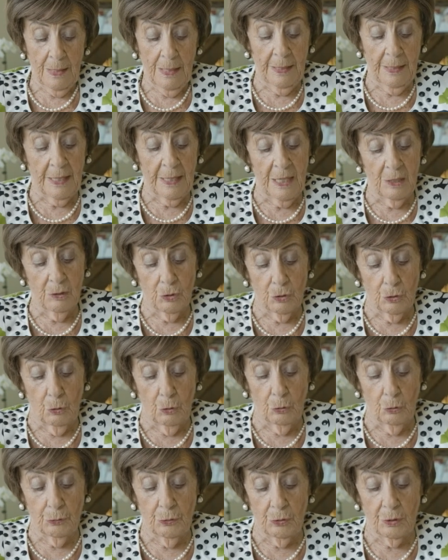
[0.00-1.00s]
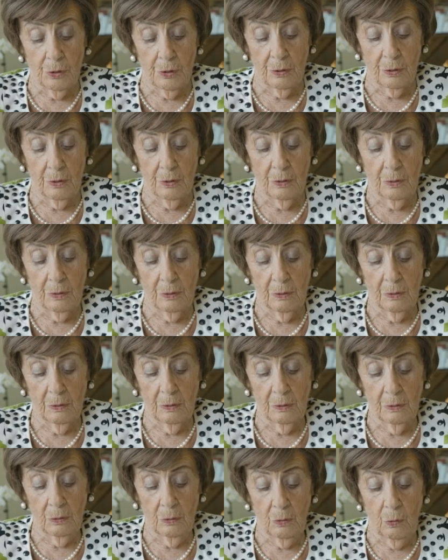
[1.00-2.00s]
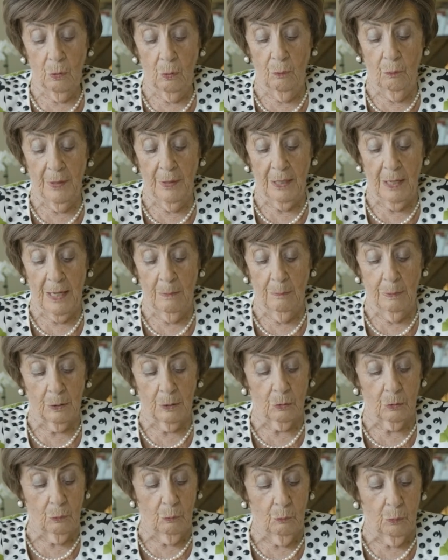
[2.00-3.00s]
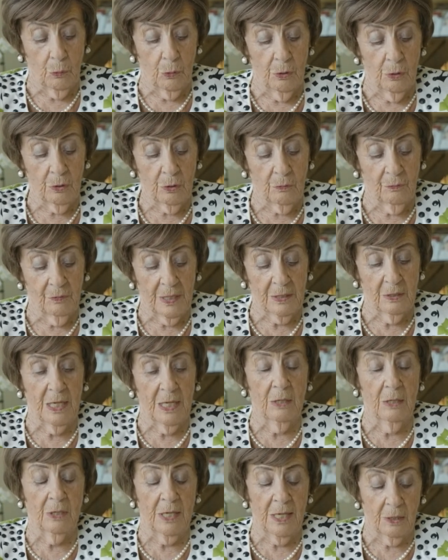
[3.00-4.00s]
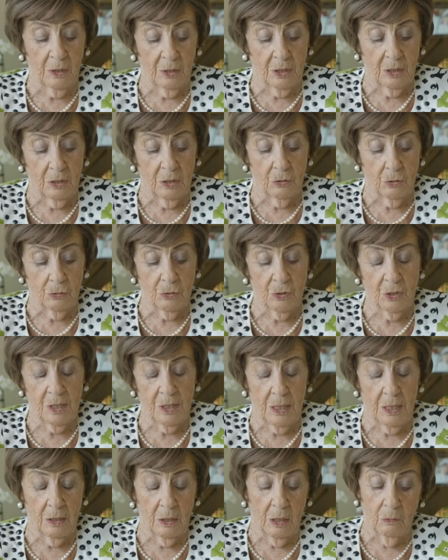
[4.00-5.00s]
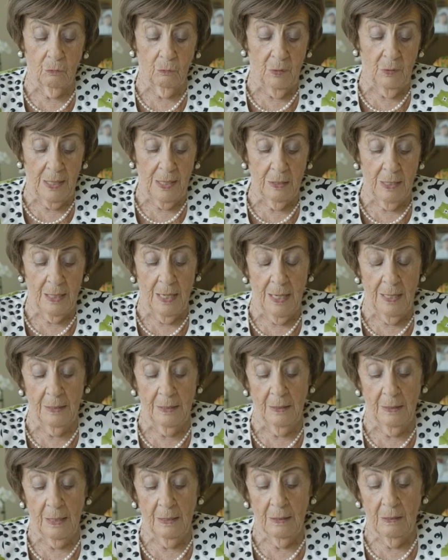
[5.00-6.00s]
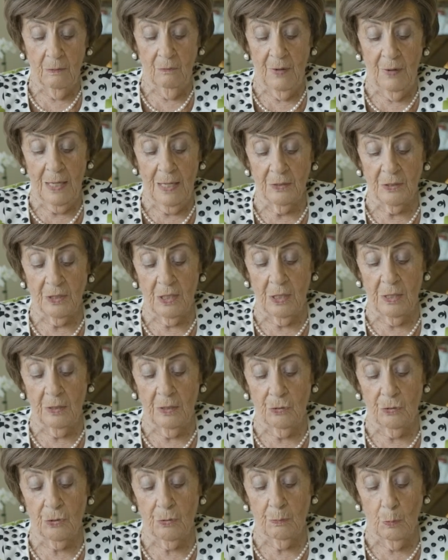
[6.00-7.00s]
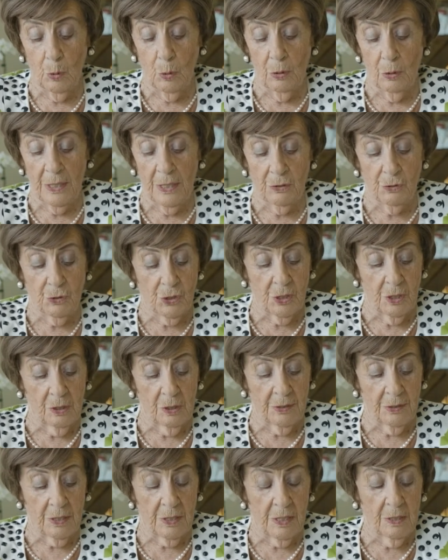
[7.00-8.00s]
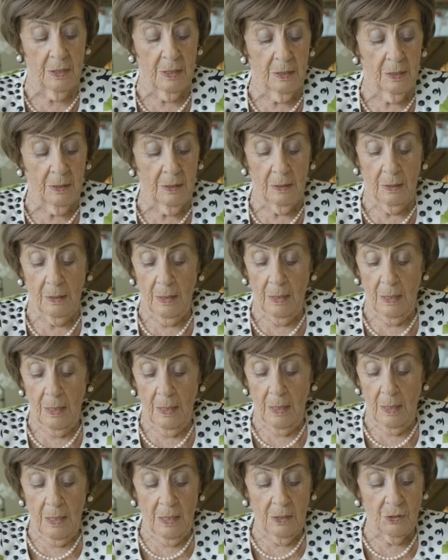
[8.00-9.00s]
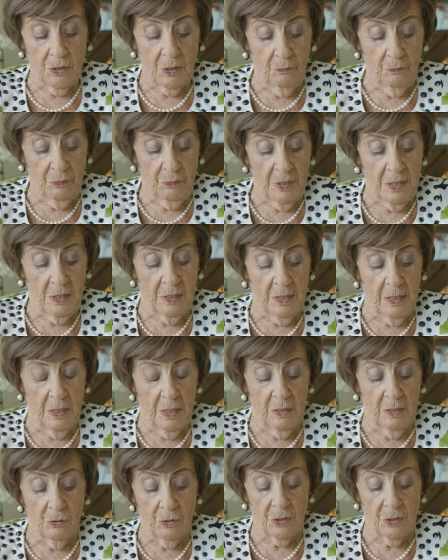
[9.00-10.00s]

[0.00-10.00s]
Again, those who were able to work were directed to stand in one line, while the smaller children, the weaker,